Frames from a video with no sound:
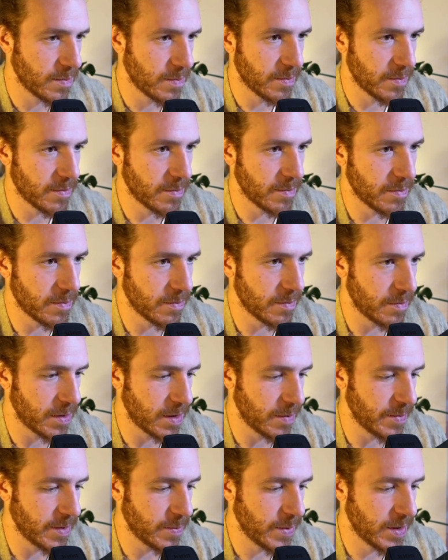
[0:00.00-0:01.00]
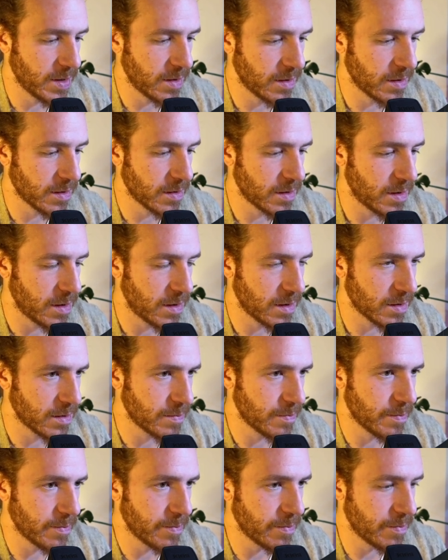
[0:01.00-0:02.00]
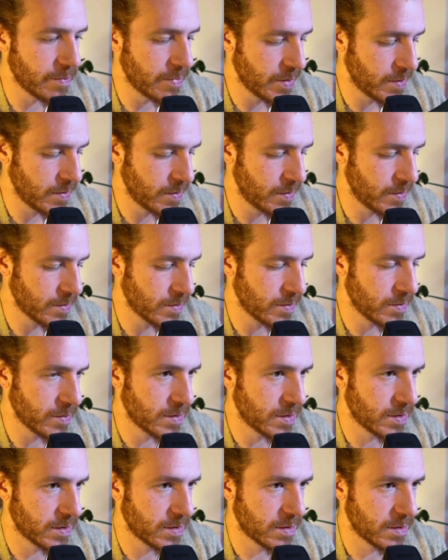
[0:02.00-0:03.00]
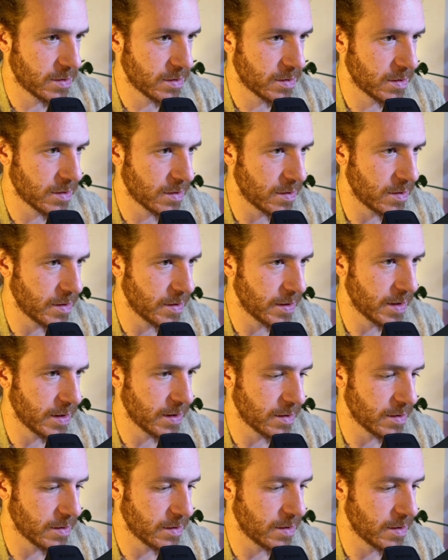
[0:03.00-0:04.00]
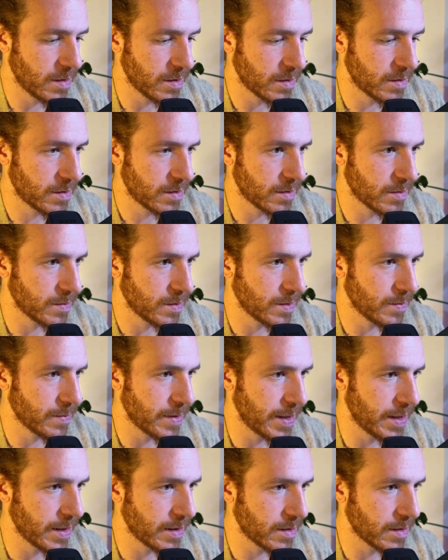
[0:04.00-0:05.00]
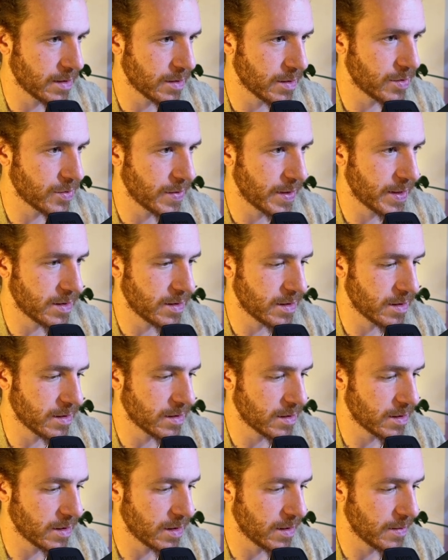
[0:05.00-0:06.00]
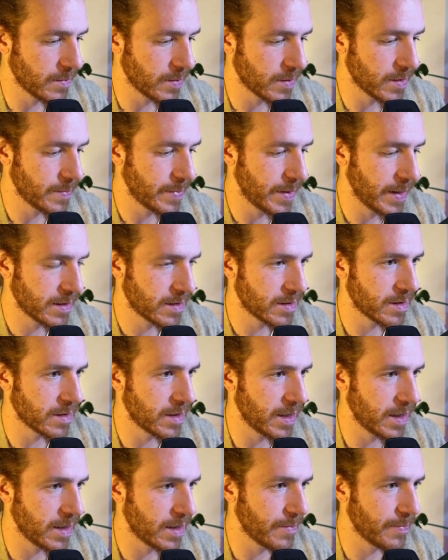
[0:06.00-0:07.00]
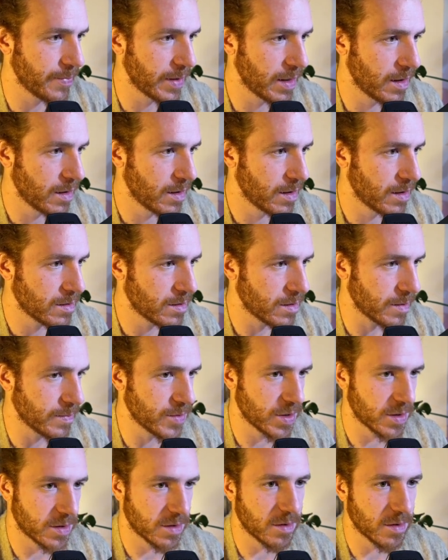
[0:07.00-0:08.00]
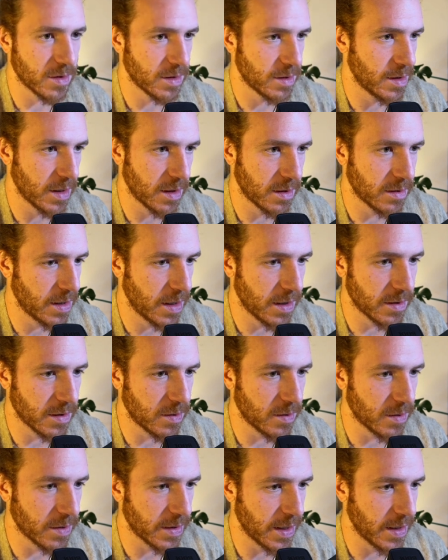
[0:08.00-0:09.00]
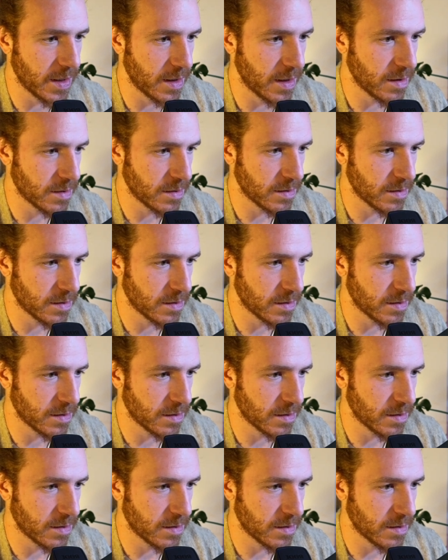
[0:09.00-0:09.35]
mob in the middle dot bogus coin dot rewrite addresses, and I'm going to pass the data. So I'm just going to like take the whole data,